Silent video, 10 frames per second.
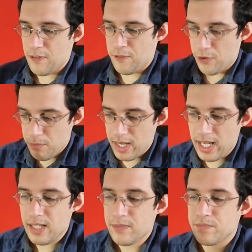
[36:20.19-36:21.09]
for
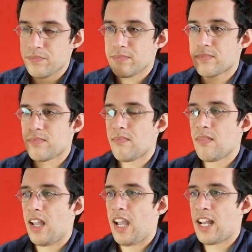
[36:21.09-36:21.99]
me,
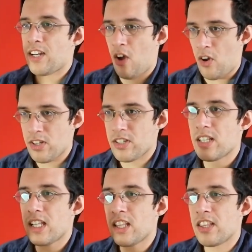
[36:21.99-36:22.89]
and honestly,